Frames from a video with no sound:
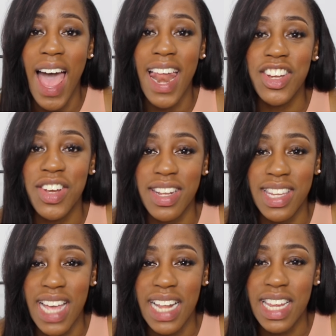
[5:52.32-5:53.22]
And as you can
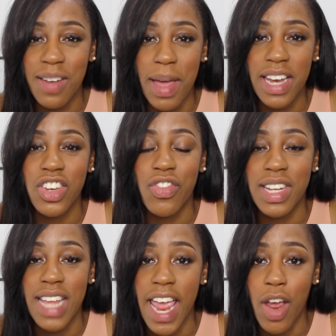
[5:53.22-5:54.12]
see, I did manage to
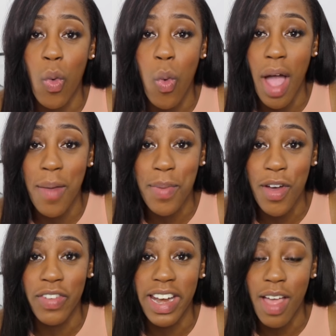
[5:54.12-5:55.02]
retain quite a
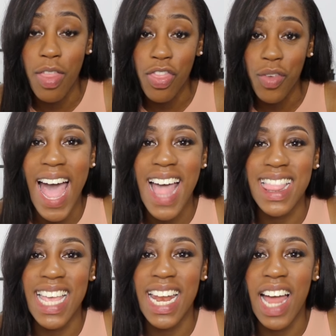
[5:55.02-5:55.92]
bit of length.
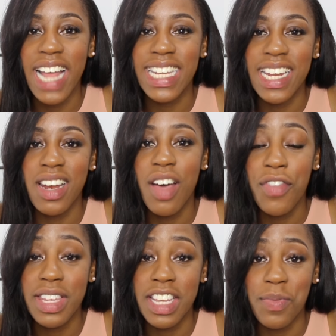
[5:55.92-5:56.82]
And then I did
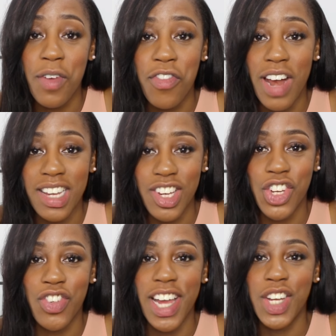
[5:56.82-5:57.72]
another 6 month relaxer
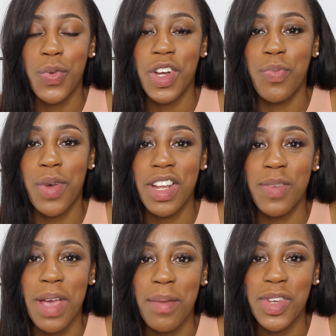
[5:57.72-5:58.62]
stretch, which
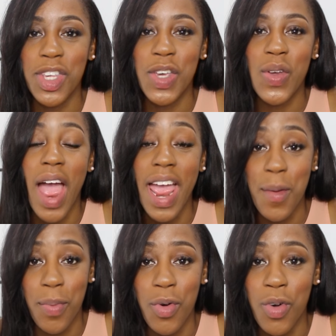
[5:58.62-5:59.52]
brings me up to
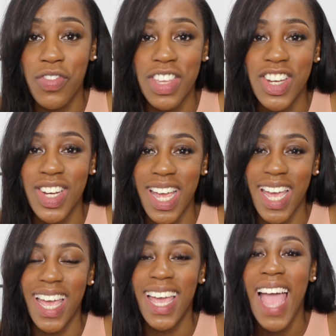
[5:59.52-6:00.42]
April of this
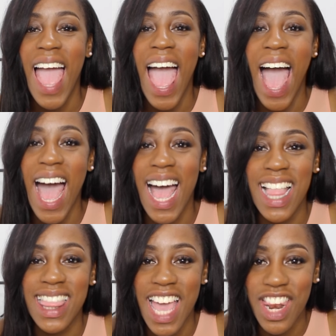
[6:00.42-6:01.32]
year.
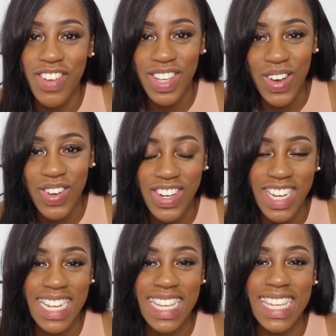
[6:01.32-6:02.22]
And they're the results you
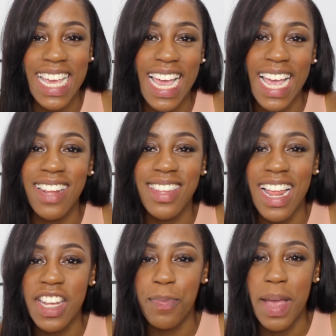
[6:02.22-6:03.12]
can see. So that's